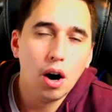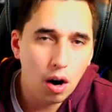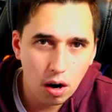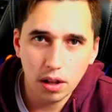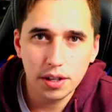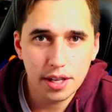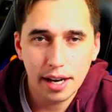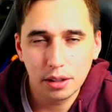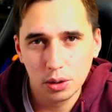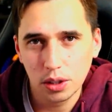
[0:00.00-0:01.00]
All of
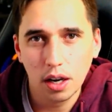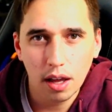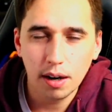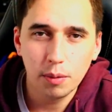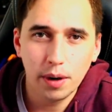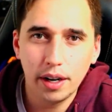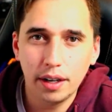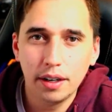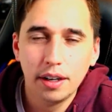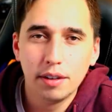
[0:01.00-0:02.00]
that goes a long
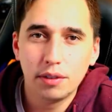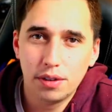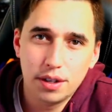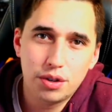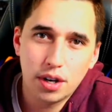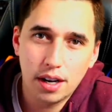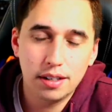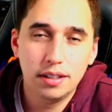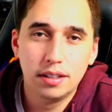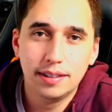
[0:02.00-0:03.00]
way for this
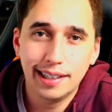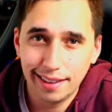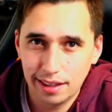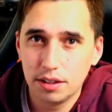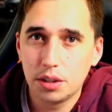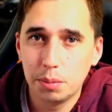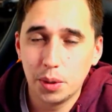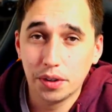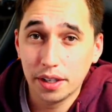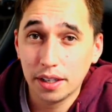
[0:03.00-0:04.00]
channel and this
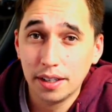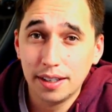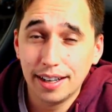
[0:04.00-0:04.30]
community.